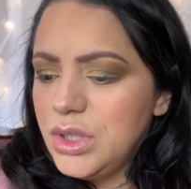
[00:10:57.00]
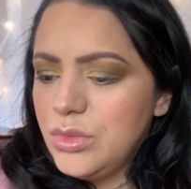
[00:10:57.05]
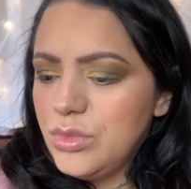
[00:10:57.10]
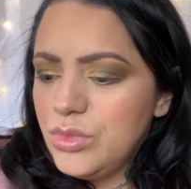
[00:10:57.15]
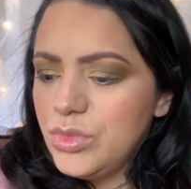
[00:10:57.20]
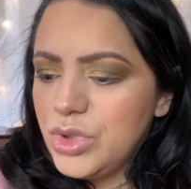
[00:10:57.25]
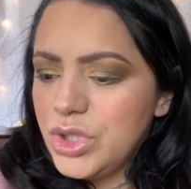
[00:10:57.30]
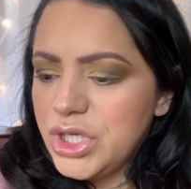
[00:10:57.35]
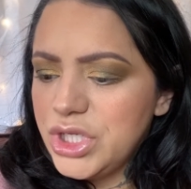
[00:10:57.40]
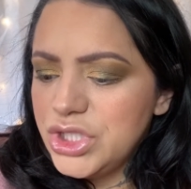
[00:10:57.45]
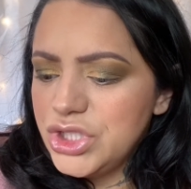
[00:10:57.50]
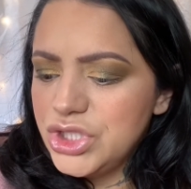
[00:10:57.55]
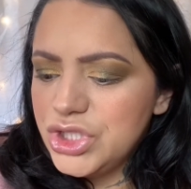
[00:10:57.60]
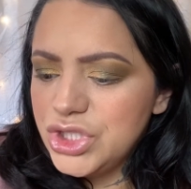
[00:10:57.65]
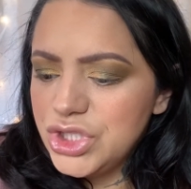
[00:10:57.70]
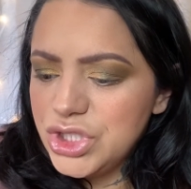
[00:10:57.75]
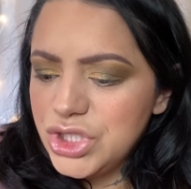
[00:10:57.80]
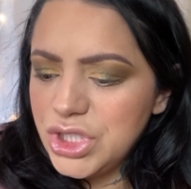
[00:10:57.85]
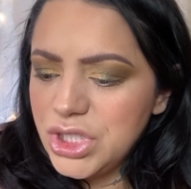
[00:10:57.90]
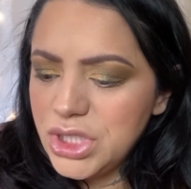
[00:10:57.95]

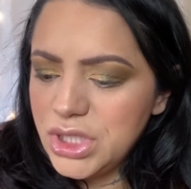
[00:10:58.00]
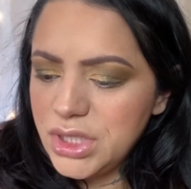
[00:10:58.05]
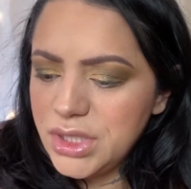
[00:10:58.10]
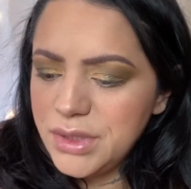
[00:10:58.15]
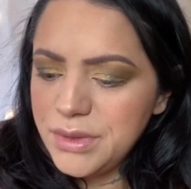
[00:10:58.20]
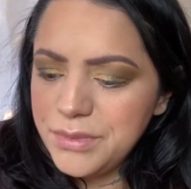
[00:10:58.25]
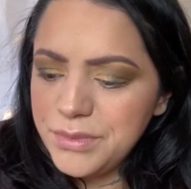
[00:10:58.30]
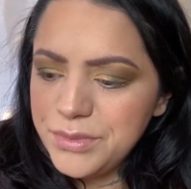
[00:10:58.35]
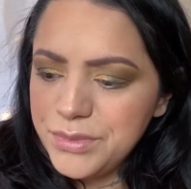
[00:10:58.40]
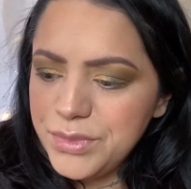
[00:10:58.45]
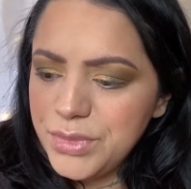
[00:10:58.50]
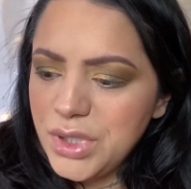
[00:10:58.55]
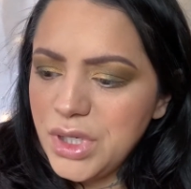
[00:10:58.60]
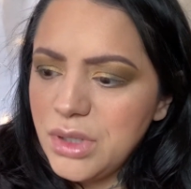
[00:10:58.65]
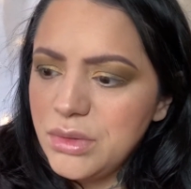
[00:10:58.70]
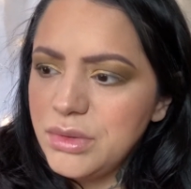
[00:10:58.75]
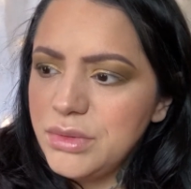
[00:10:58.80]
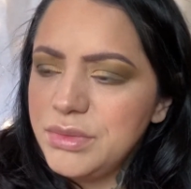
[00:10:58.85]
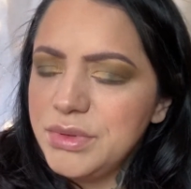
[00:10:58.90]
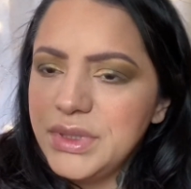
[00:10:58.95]
brush,
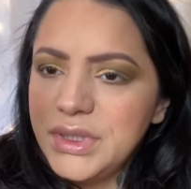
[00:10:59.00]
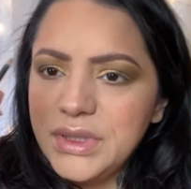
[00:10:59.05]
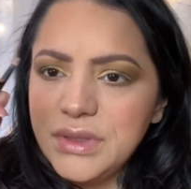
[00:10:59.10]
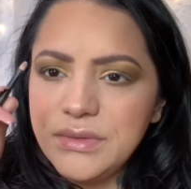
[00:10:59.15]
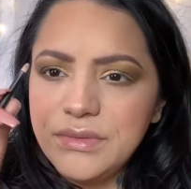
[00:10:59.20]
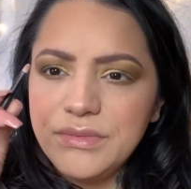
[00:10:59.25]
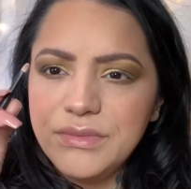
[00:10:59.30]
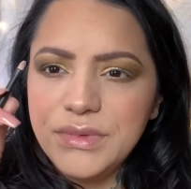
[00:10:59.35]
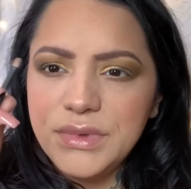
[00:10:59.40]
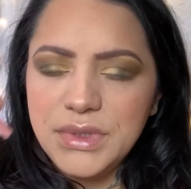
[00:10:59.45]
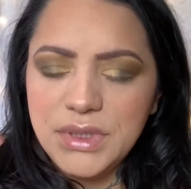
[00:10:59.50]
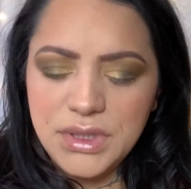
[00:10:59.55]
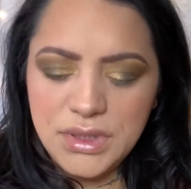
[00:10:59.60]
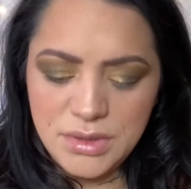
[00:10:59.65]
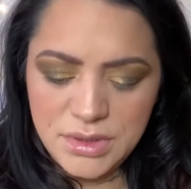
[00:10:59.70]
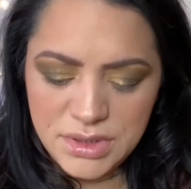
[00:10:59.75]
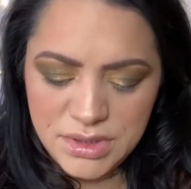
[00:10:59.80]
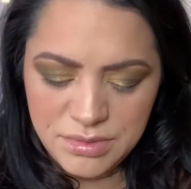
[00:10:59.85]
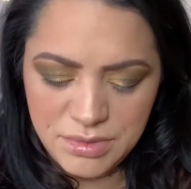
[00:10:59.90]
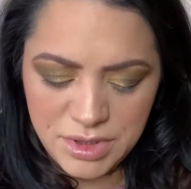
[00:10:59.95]
probably the
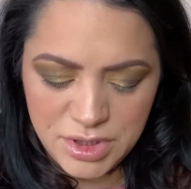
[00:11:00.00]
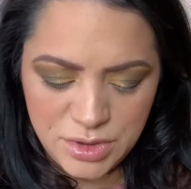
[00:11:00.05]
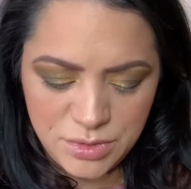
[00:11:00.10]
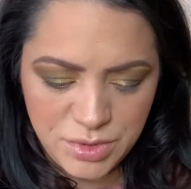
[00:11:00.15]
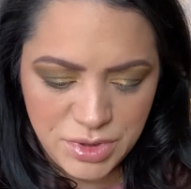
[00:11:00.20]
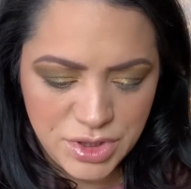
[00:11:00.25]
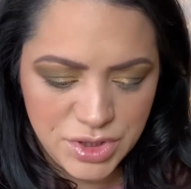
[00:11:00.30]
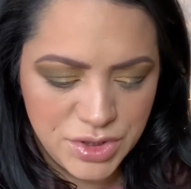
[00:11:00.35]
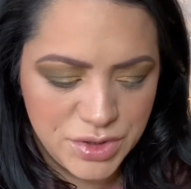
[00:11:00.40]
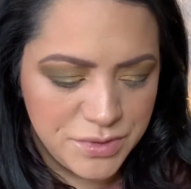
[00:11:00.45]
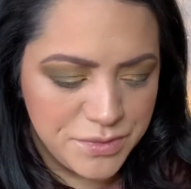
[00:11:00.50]
smudge brush,